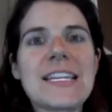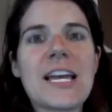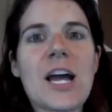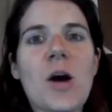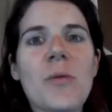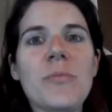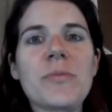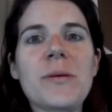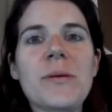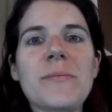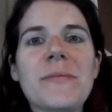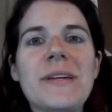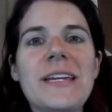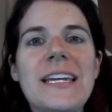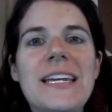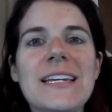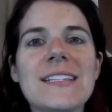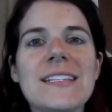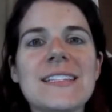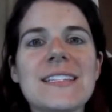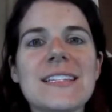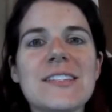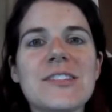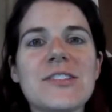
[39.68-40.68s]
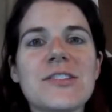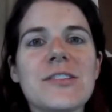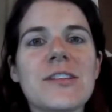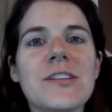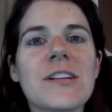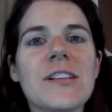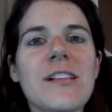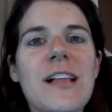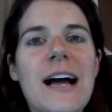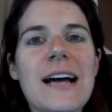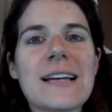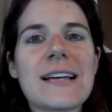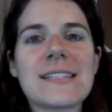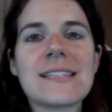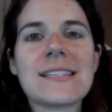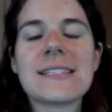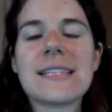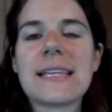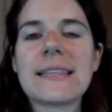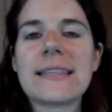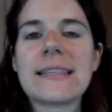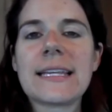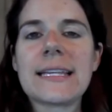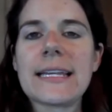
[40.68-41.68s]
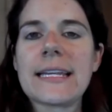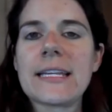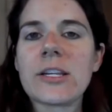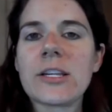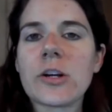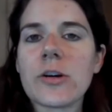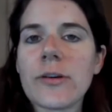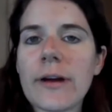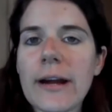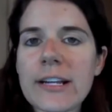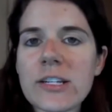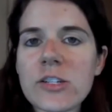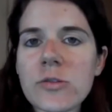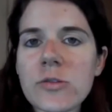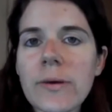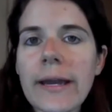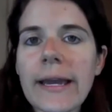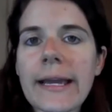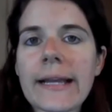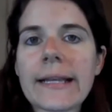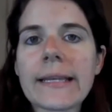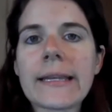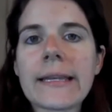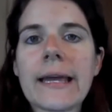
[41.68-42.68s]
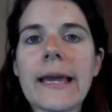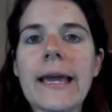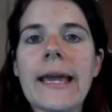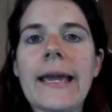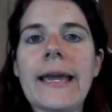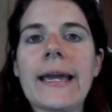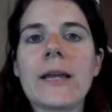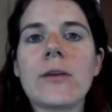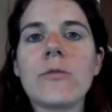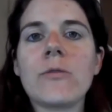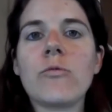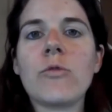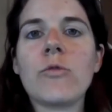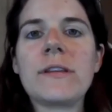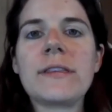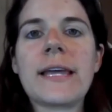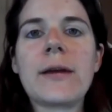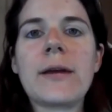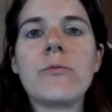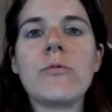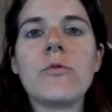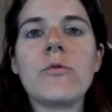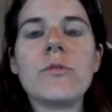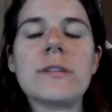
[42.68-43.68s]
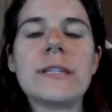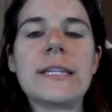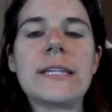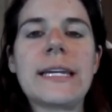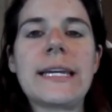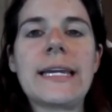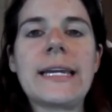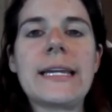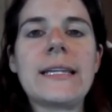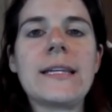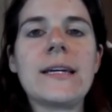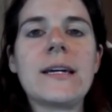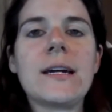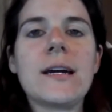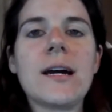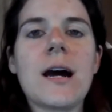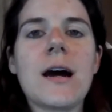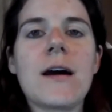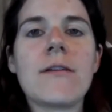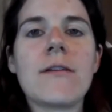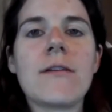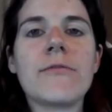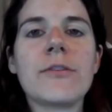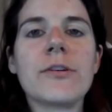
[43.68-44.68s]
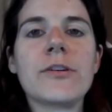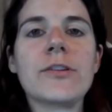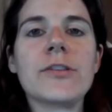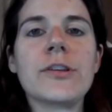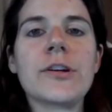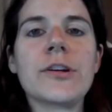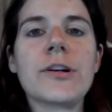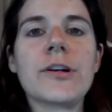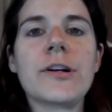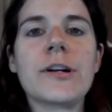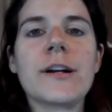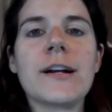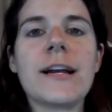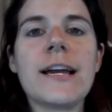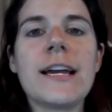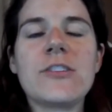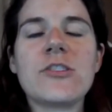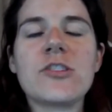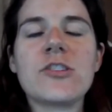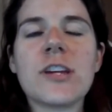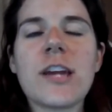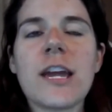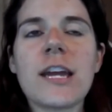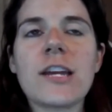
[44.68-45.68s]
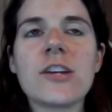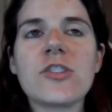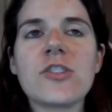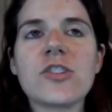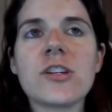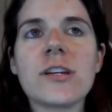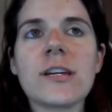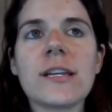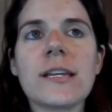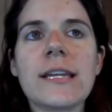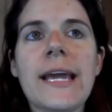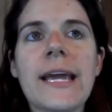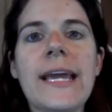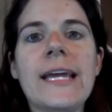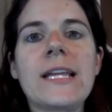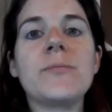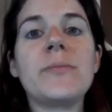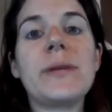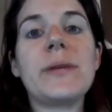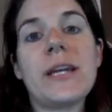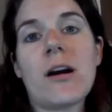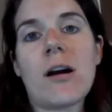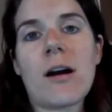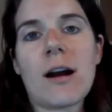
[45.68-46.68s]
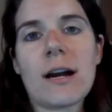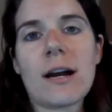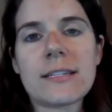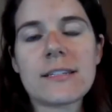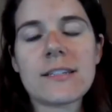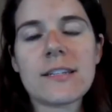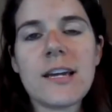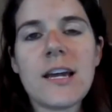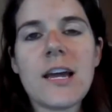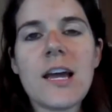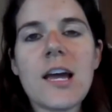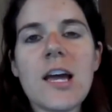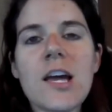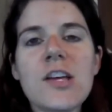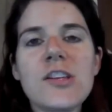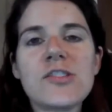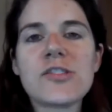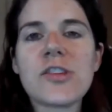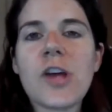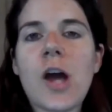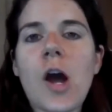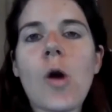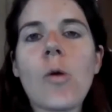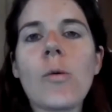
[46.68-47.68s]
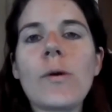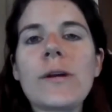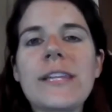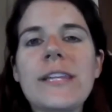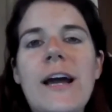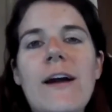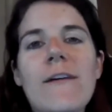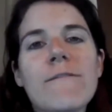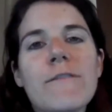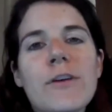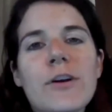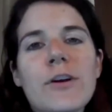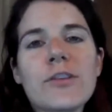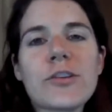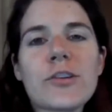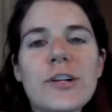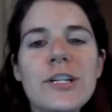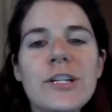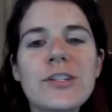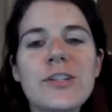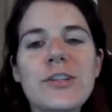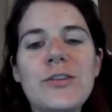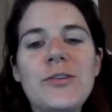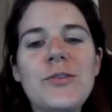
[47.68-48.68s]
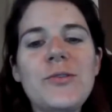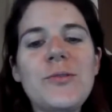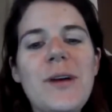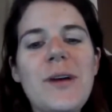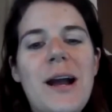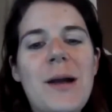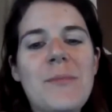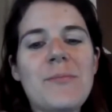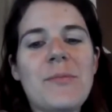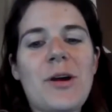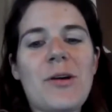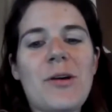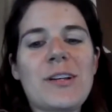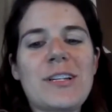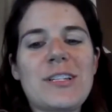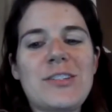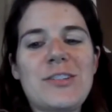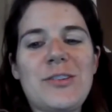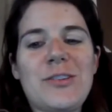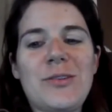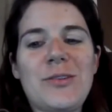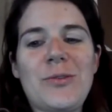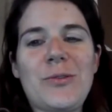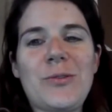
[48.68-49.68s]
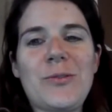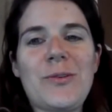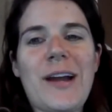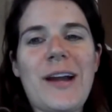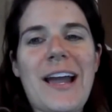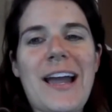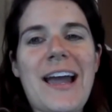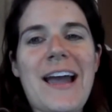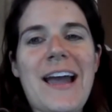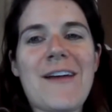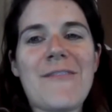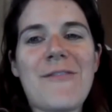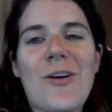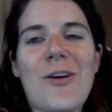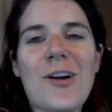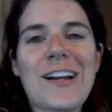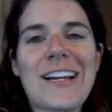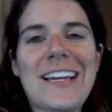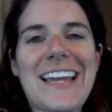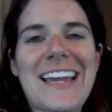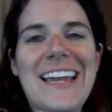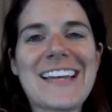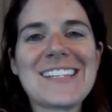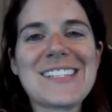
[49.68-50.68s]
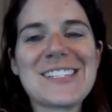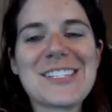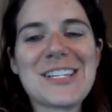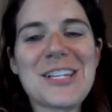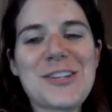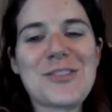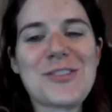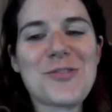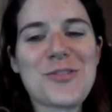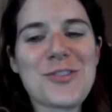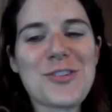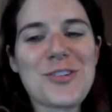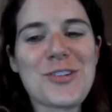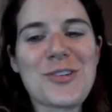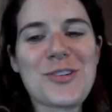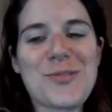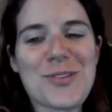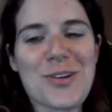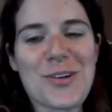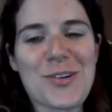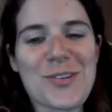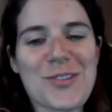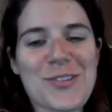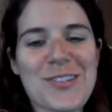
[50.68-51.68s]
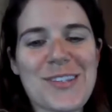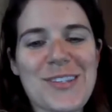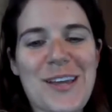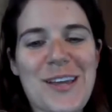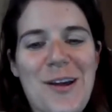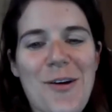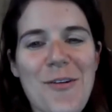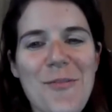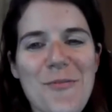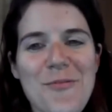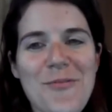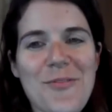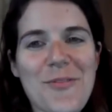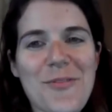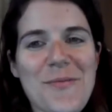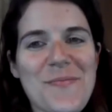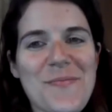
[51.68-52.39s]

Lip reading: help them get to the classes that they need to graduate and what they will need for their education and beyond. So without further ado, I'm going to have our guest introduce herself.